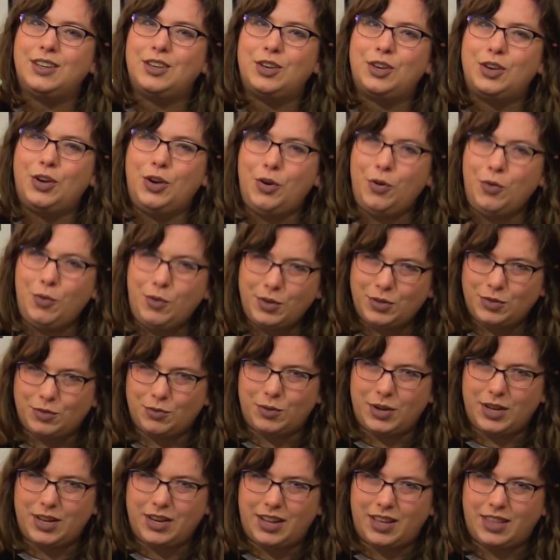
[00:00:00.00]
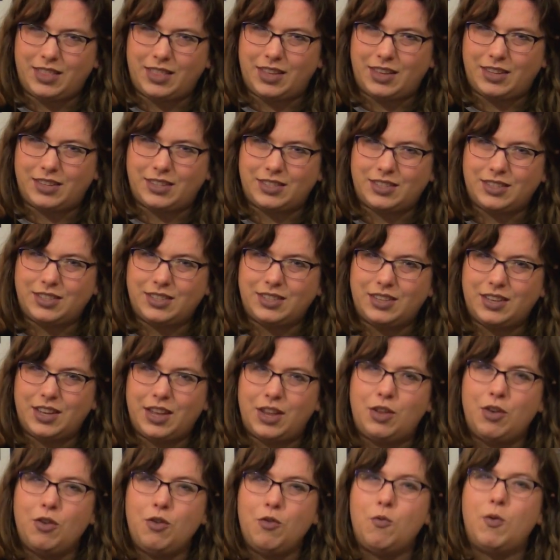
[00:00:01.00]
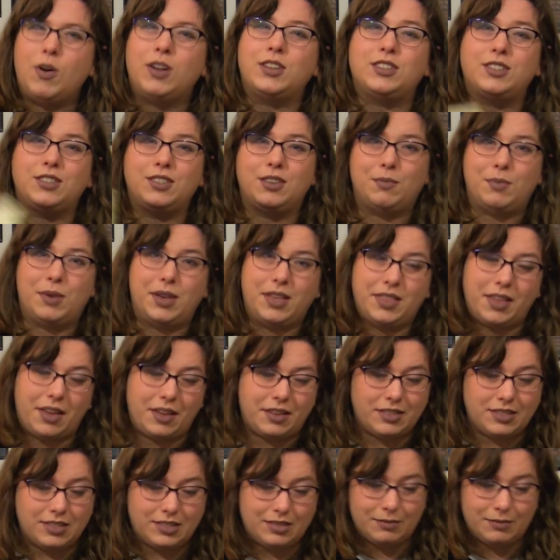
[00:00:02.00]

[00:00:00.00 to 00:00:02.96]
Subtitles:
who is reading this and who wants to be this.